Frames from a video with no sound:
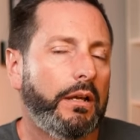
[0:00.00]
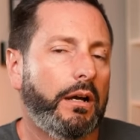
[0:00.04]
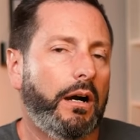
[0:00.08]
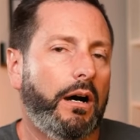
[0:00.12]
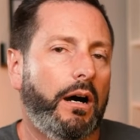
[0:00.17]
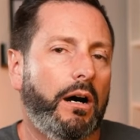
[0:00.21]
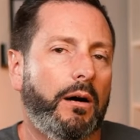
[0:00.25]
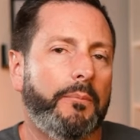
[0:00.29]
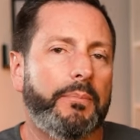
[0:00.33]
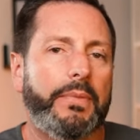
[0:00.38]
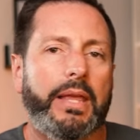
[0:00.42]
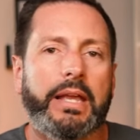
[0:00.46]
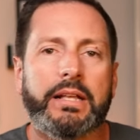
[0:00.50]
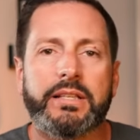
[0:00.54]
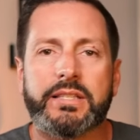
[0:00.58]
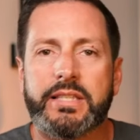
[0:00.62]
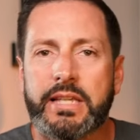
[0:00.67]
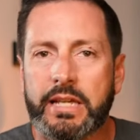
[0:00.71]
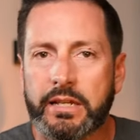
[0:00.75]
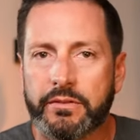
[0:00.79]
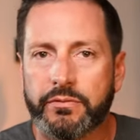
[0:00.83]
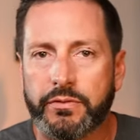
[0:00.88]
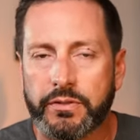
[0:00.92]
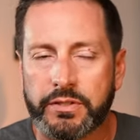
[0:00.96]
Um, and
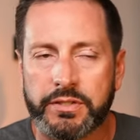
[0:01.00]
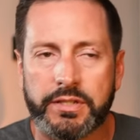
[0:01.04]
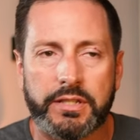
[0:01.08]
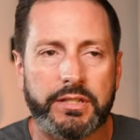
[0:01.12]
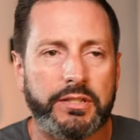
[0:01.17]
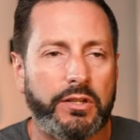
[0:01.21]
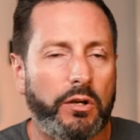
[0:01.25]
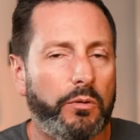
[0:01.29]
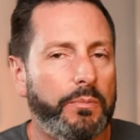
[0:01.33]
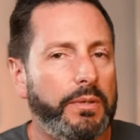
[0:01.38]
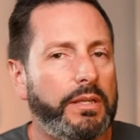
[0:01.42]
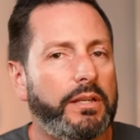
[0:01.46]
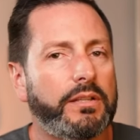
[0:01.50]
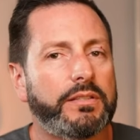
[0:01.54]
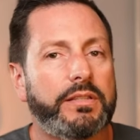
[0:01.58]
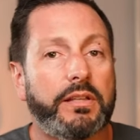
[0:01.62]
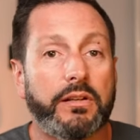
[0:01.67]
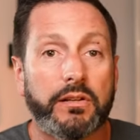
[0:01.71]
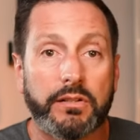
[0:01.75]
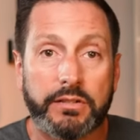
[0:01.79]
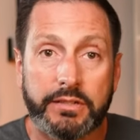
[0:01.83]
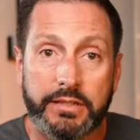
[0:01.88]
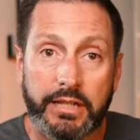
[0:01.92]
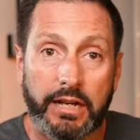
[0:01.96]
San Francisco, because
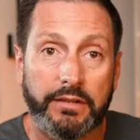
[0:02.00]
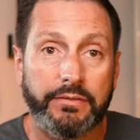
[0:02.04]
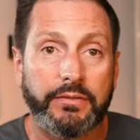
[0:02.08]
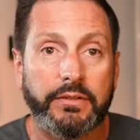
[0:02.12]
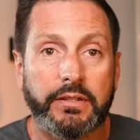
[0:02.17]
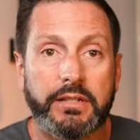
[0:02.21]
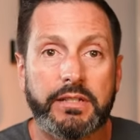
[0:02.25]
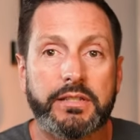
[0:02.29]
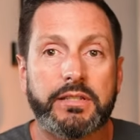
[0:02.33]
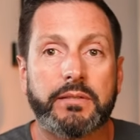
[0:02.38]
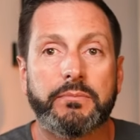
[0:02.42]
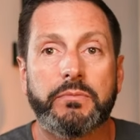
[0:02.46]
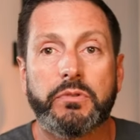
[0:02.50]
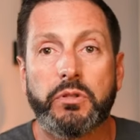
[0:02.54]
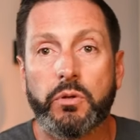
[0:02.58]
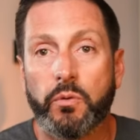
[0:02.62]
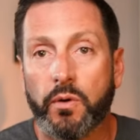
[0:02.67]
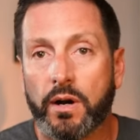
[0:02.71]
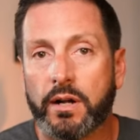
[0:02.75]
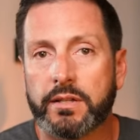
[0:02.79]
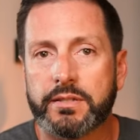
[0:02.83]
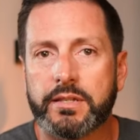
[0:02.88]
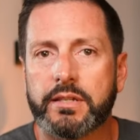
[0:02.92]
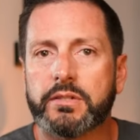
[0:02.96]
there are definitely some
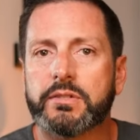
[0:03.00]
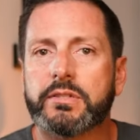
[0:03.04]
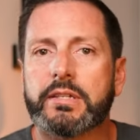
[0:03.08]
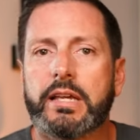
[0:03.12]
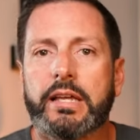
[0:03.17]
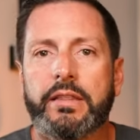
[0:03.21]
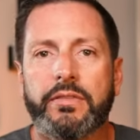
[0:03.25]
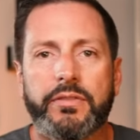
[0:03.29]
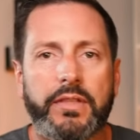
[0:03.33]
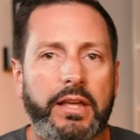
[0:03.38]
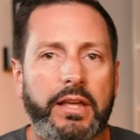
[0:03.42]
nuances and